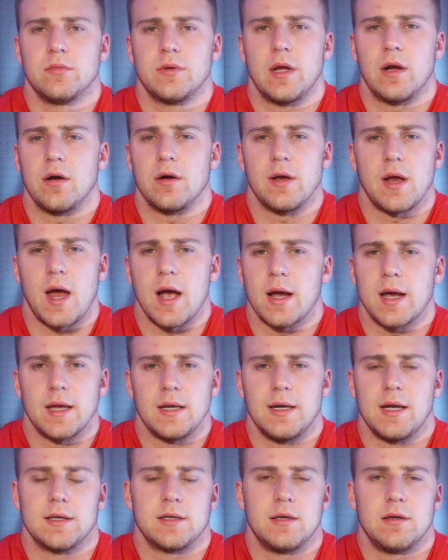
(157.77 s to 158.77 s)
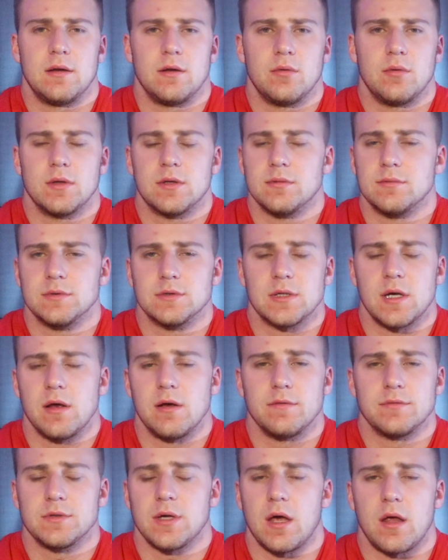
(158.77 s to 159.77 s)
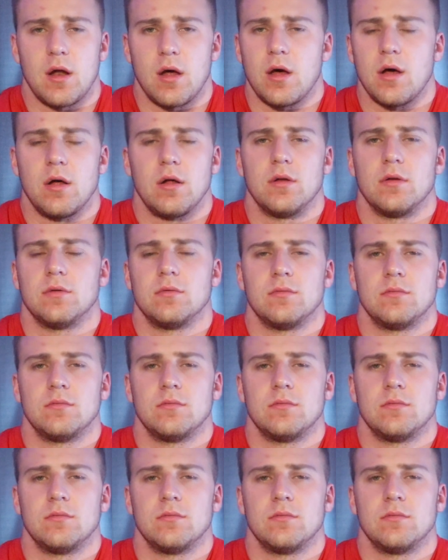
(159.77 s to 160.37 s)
They are not connected with themselves at all.